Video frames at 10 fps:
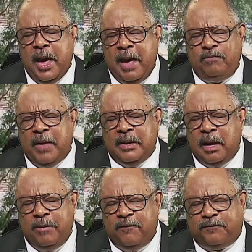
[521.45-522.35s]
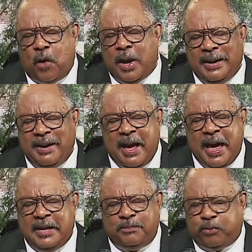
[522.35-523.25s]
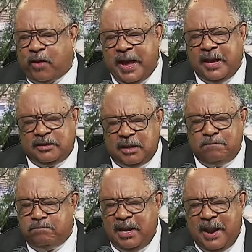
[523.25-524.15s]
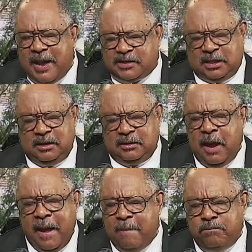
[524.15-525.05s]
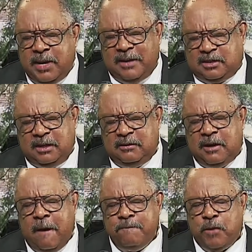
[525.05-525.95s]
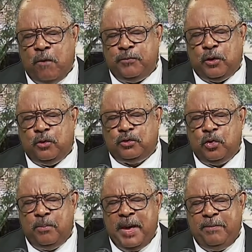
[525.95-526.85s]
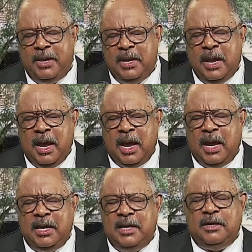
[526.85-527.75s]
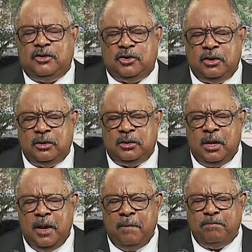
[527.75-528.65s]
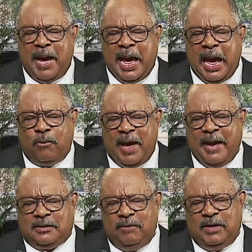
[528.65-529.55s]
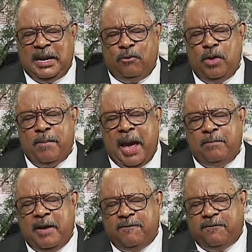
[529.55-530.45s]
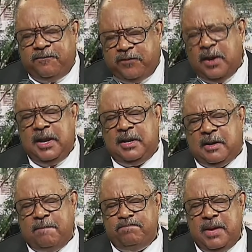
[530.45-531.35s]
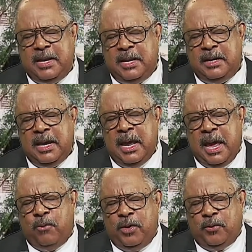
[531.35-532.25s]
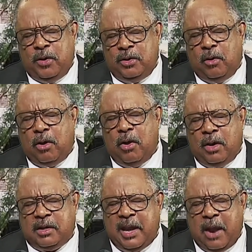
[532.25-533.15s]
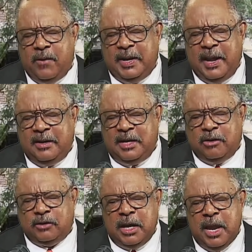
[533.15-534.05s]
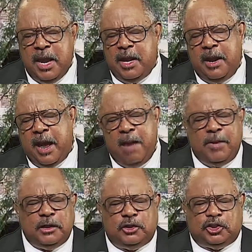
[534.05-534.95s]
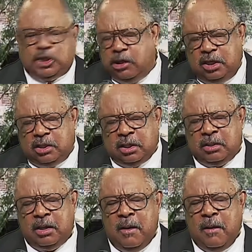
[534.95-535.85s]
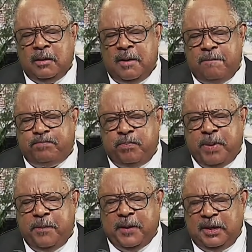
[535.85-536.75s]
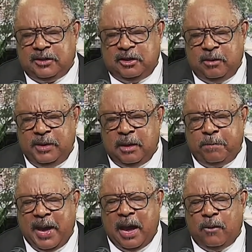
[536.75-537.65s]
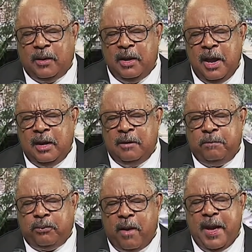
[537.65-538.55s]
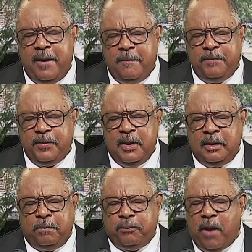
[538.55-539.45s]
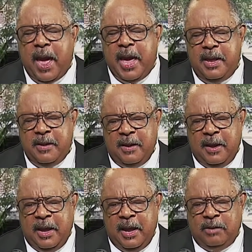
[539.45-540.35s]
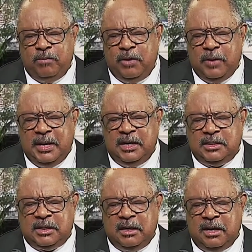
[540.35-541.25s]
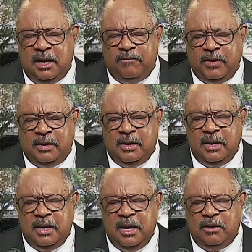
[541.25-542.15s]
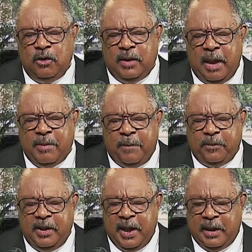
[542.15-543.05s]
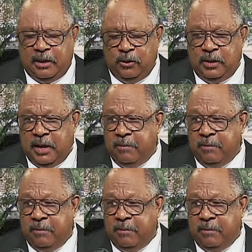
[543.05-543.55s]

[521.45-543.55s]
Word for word: And there'll be 49 prayers of blessings and blessings on those who may be uh, injured by our activity, that we might be fully committed and we will no longer carry that guilt. In the name of Jesus, give people, listen to me, the power to pray, to pray and be released and delivered. In your name I pray. Hallelujah and